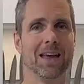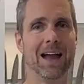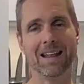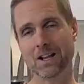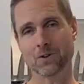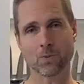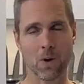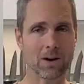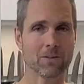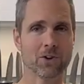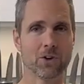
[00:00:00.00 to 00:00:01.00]
And each
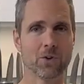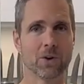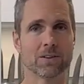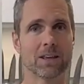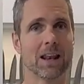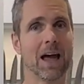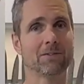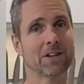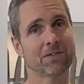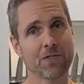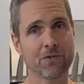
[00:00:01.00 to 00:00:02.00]
one of you is gonna have a
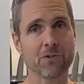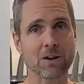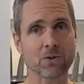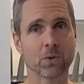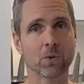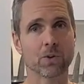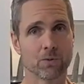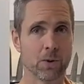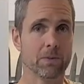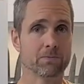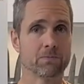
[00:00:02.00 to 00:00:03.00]
different threshold of
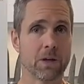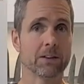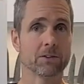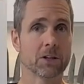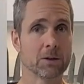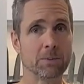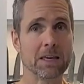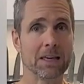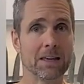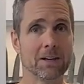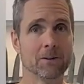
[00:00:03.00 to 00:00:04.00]
what that's gonna
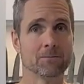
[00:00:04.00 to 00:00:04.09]
be.